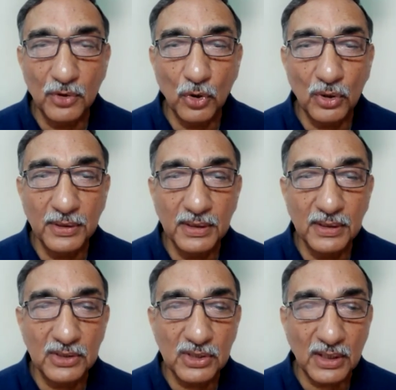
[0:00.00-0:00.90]
all
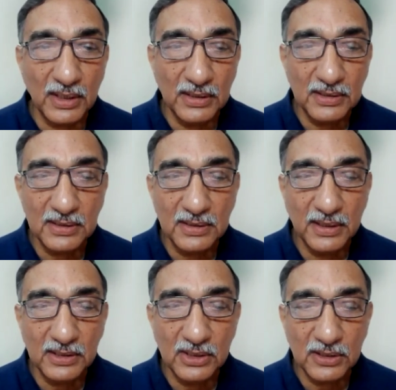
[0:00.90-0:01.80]
the chakras.
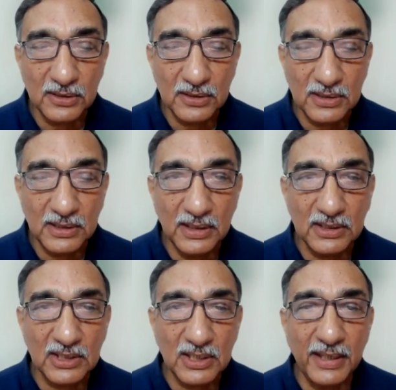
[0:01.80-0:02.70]
Let's just see a
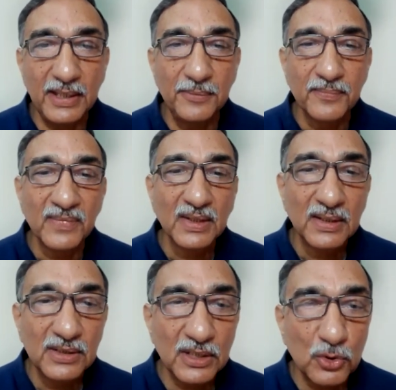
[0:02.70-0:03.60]
slide
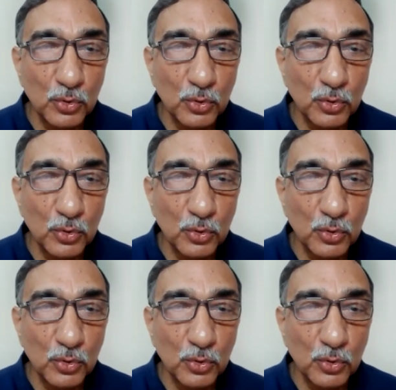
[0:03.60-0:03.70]
just